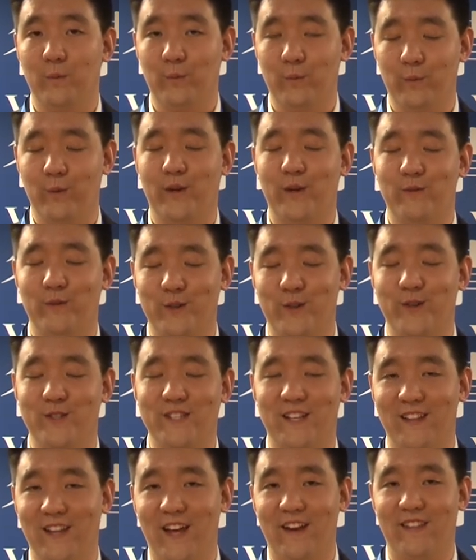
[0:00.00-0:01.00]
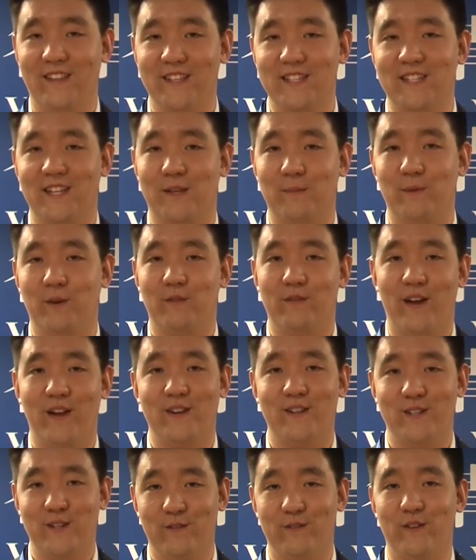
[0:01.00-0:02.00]
we can reduce a lot of the stigma
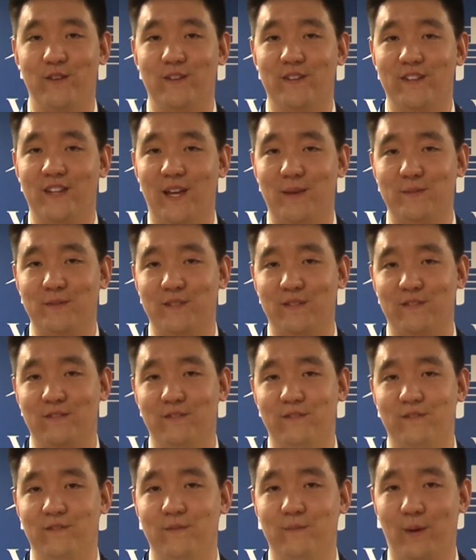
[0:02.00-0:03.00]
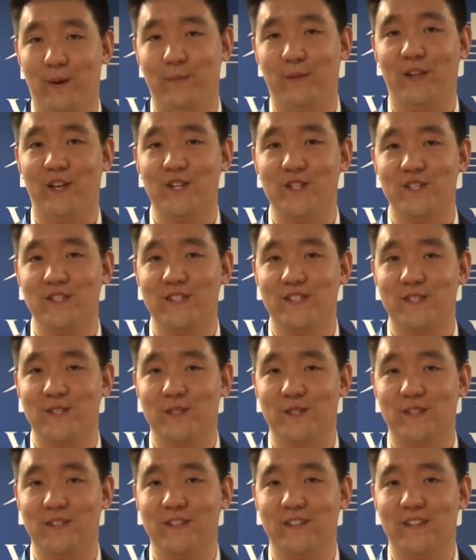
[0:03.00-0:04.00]
around different types of
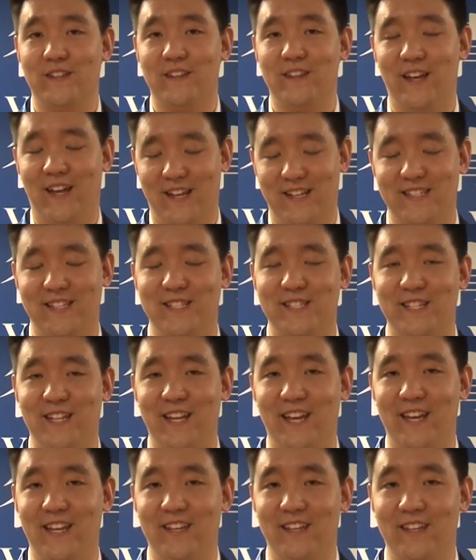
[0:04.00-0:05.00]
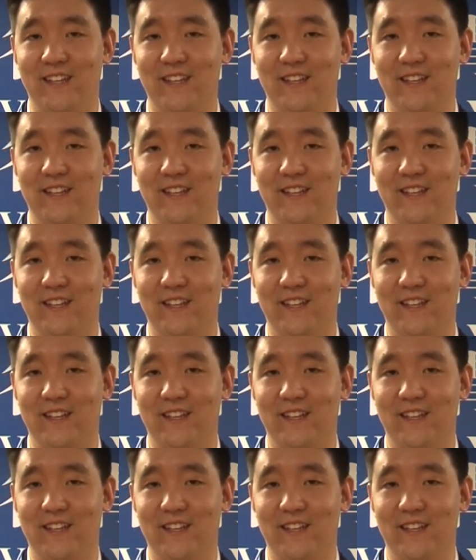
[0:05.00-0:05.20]
populations that exist today.